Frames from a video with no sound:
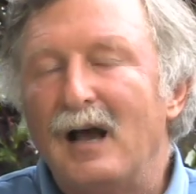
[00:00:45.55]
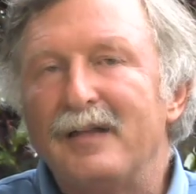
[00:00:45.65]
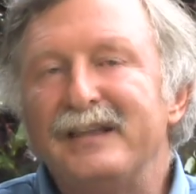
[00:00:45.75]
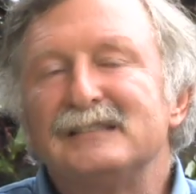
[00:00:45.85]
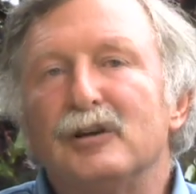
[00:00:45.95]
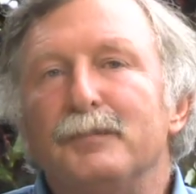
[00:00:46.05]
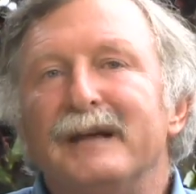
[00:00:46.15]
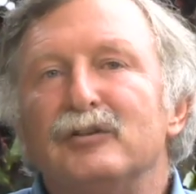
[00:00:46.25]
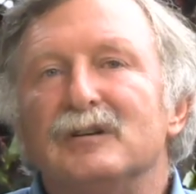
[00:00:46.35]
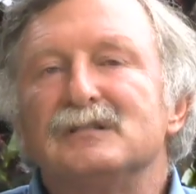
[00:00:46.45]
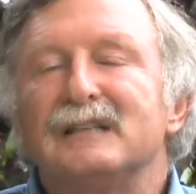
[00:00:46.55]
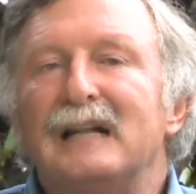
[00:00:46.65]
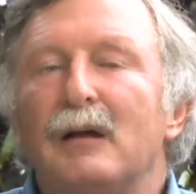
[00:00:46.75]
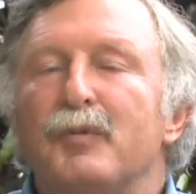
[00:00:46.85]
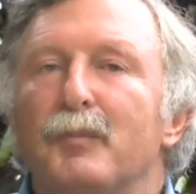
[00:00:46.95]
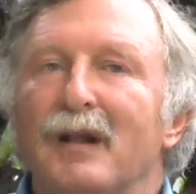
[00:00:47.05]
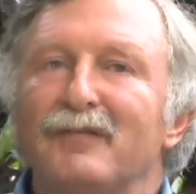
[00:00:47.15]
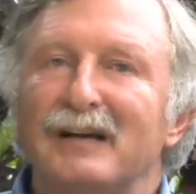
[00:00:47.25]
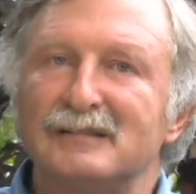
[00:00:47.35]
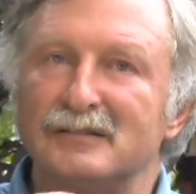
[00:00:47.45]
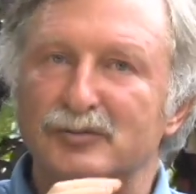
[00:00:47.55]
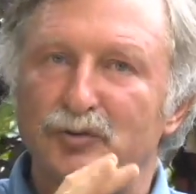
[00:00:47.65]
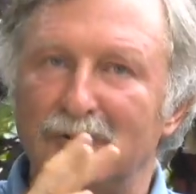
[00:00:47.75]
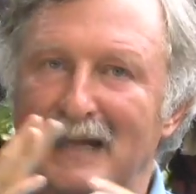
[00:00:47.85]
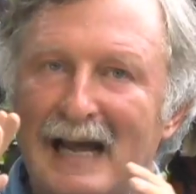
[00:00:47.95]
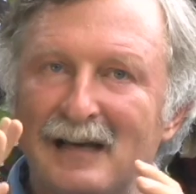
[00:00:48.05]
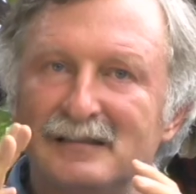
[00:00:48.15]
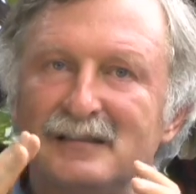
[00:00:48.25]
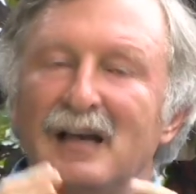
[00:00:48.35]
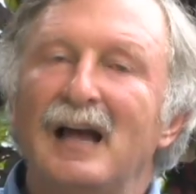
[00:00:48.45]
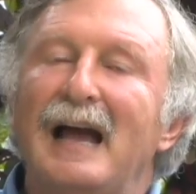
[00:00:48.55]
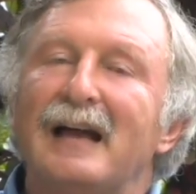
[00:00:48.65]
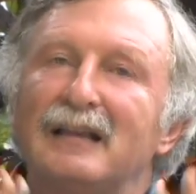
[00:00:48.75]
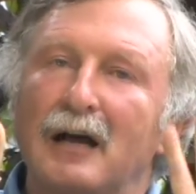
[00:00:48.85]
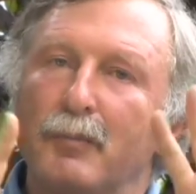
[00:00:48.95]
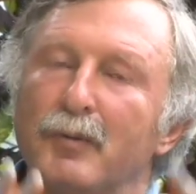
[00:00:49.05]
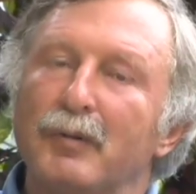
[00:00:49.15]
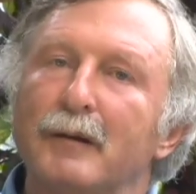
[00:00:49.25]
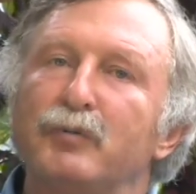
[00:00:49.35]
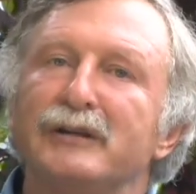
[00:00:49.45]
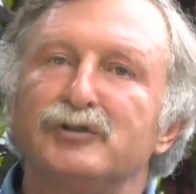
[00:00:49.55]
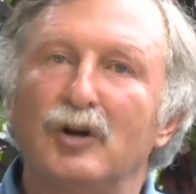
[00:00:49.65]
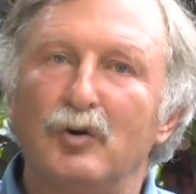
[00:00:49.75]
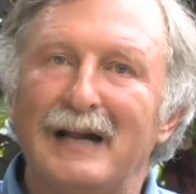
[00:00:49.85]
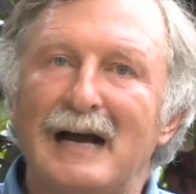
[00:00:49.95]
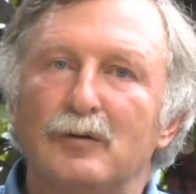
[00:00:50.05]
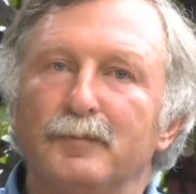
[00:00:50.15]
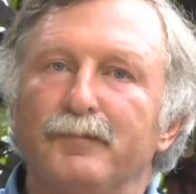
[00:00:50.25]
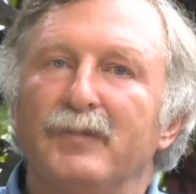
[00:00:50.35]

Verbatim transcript: Uh, these are minerals that help the blood vessels to relax and to help the blood pressure go down.